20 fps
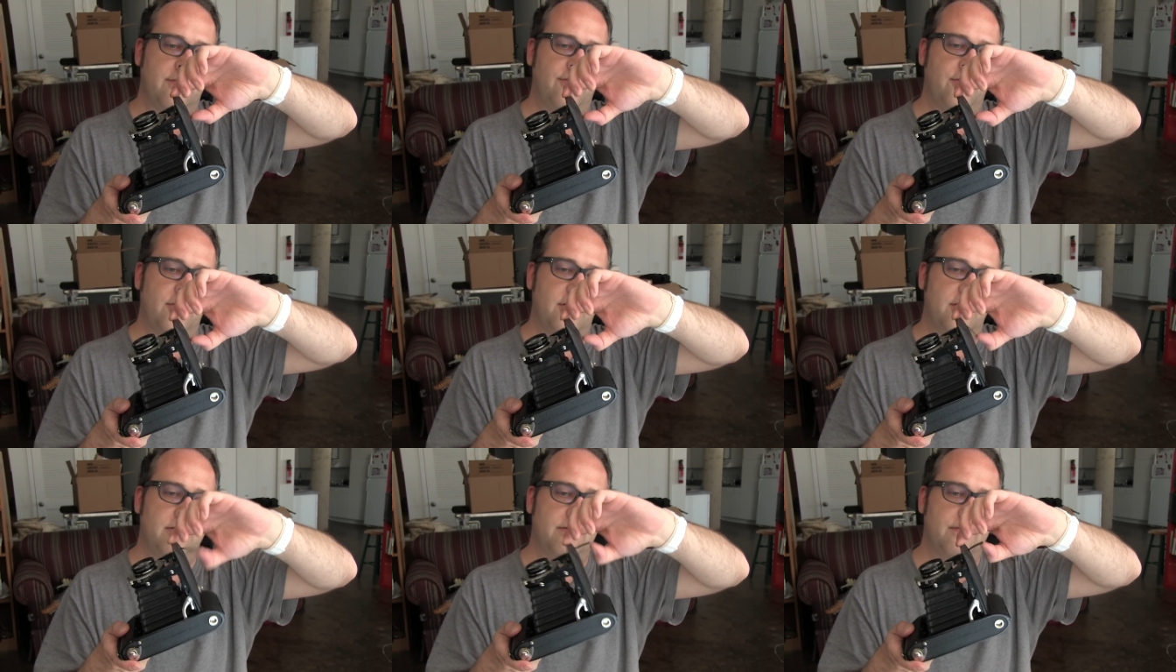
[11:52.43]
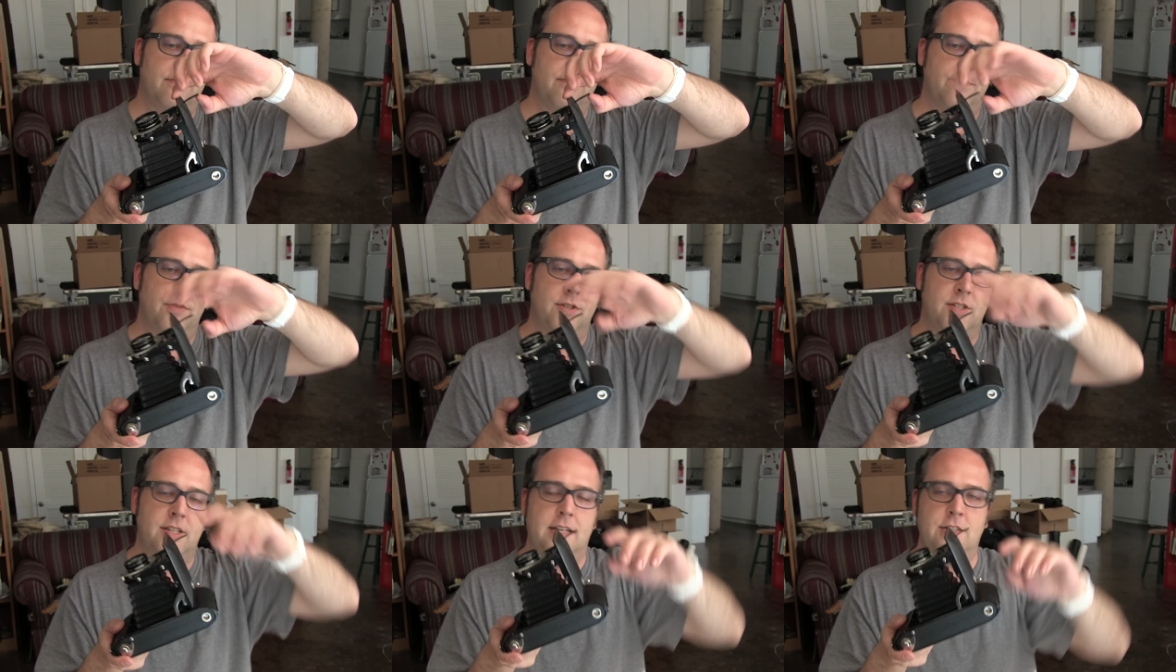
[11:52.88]
front
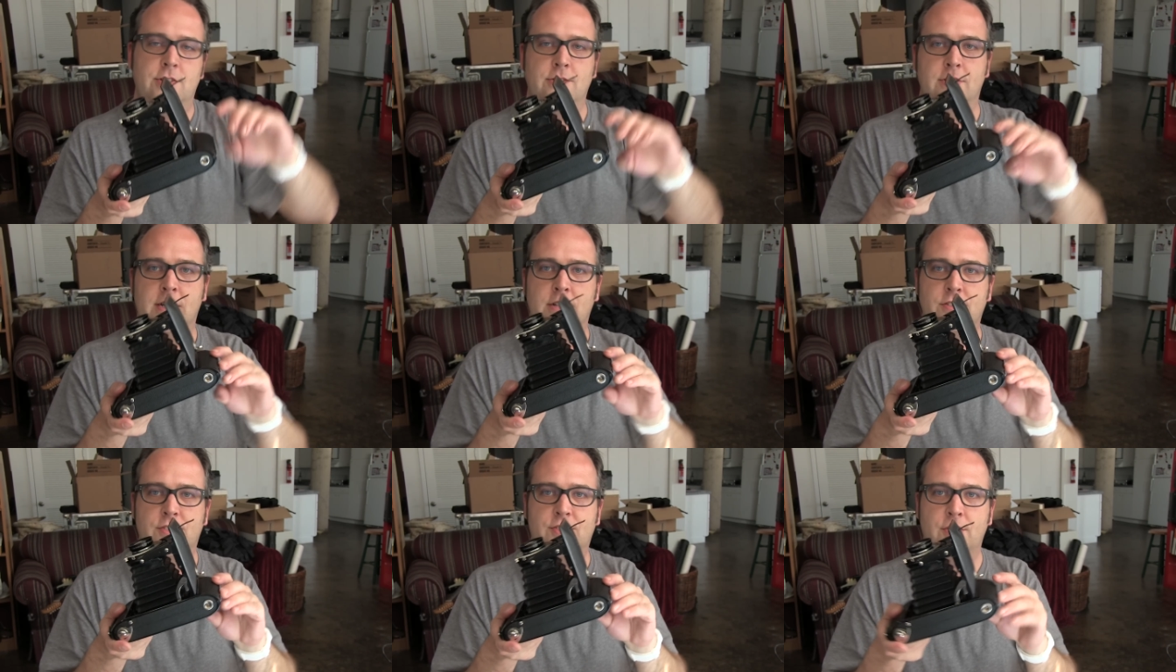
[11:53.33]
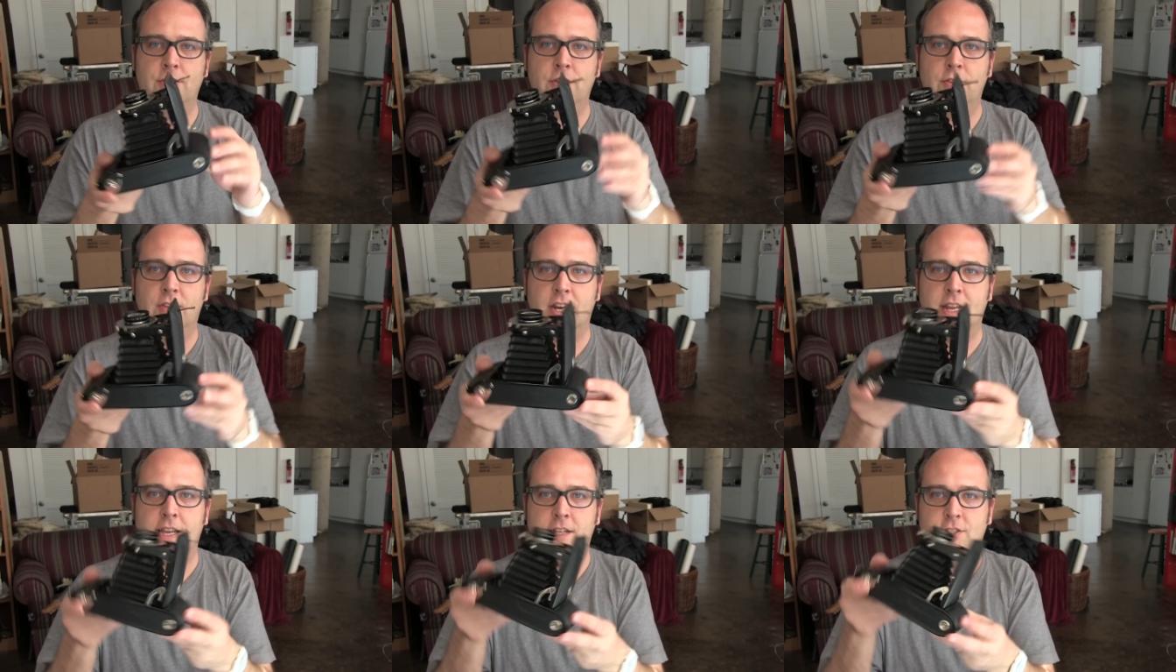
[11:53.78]
protector here, so
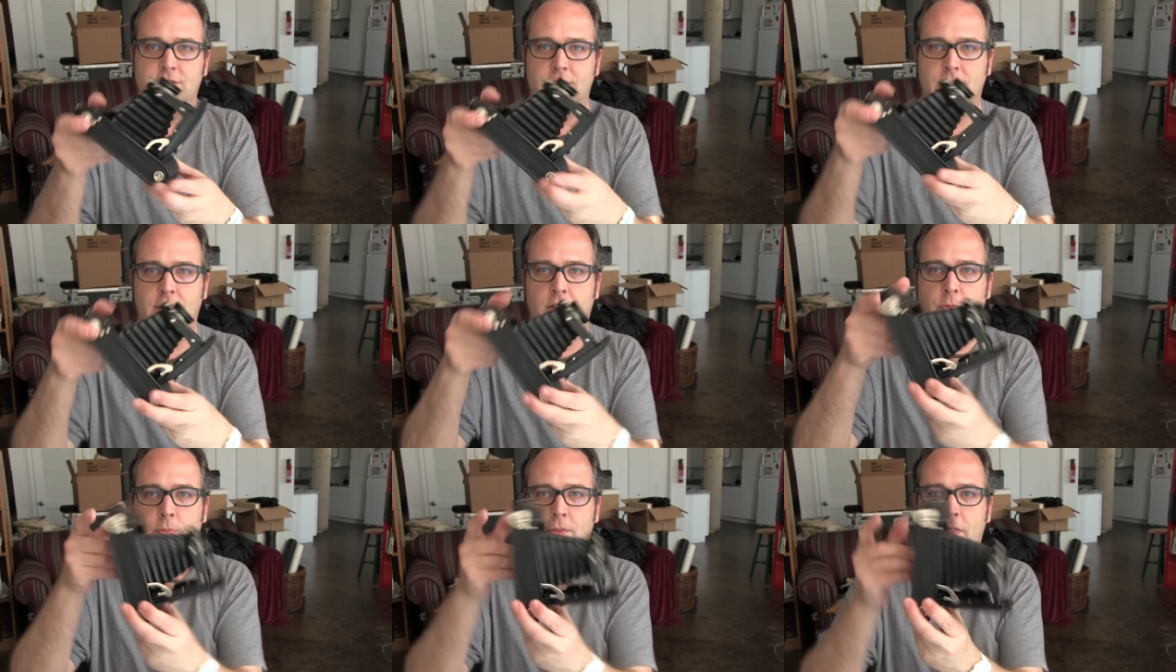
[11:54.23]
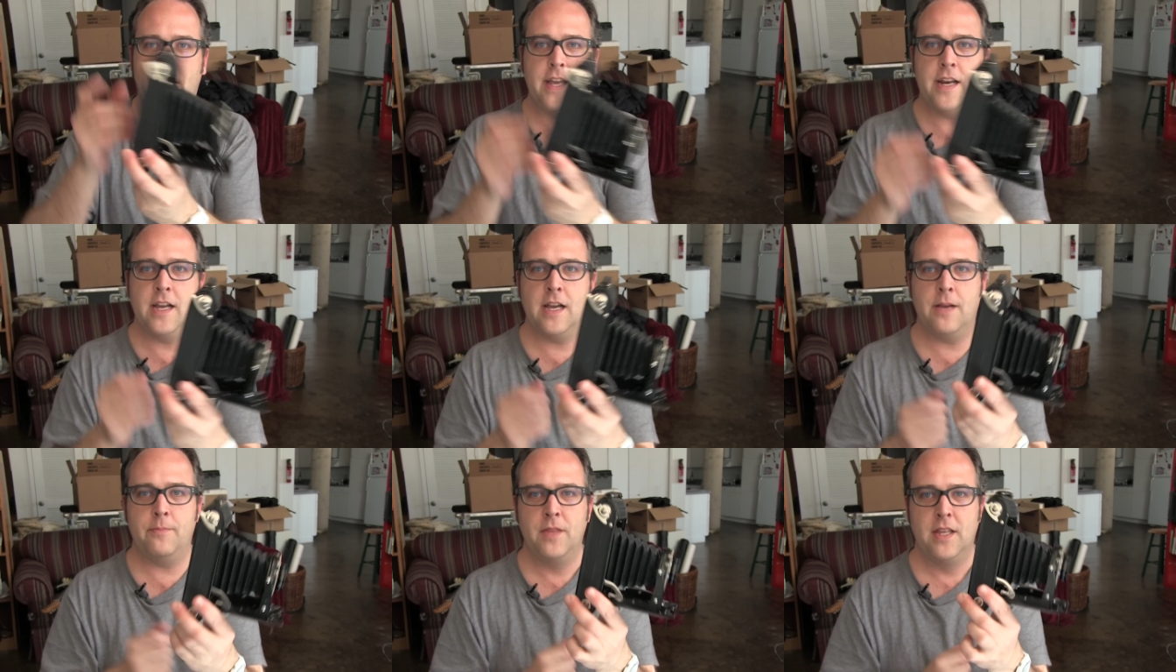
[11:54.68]
you can actually open
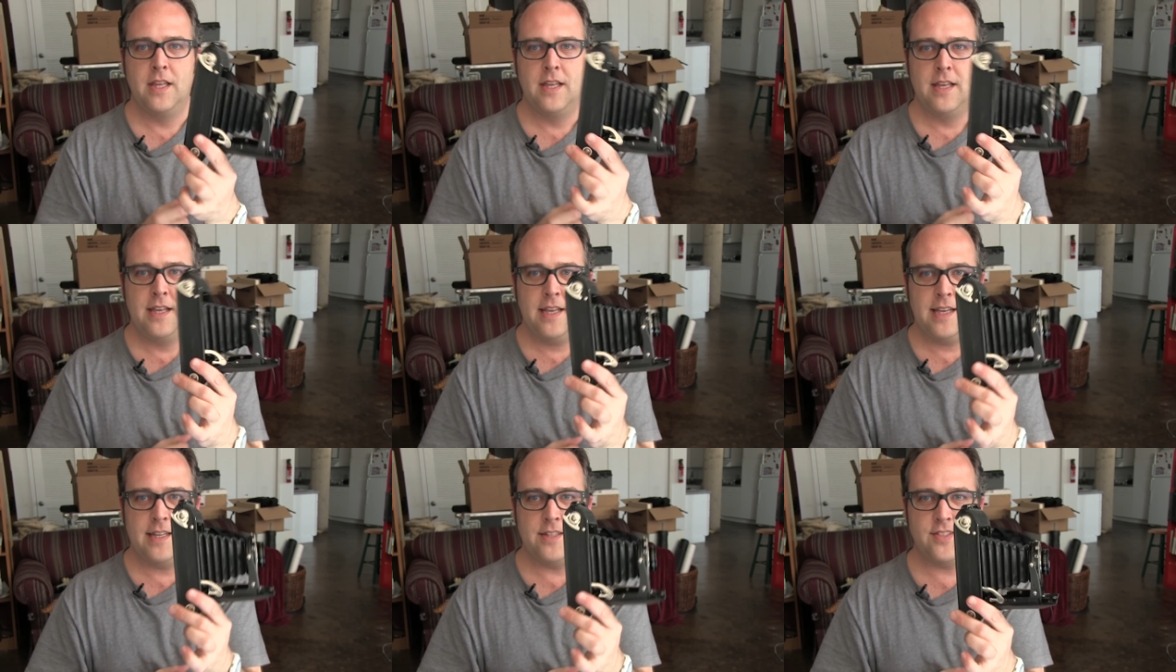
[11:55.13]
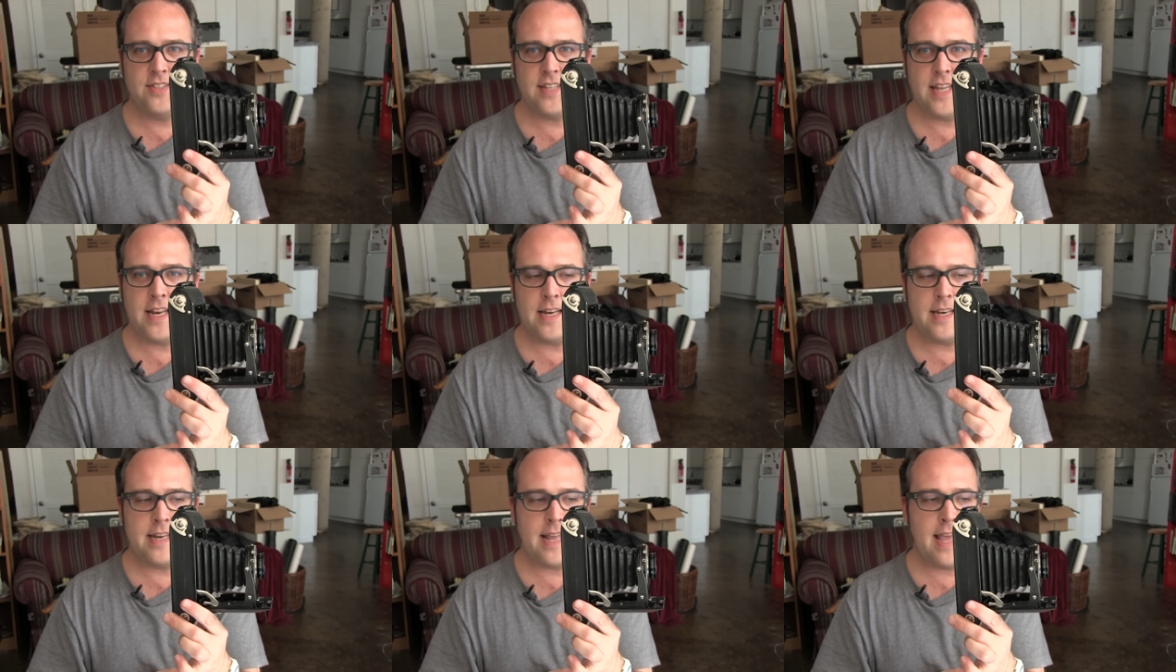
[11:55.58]
that up and
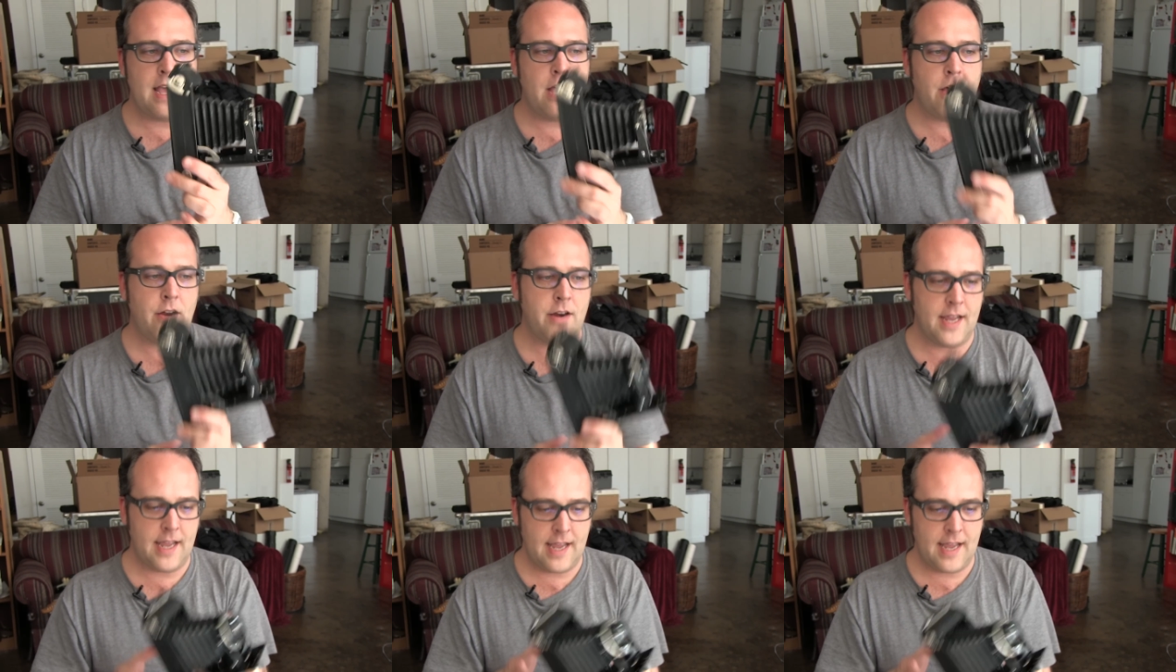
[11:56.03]
set it down.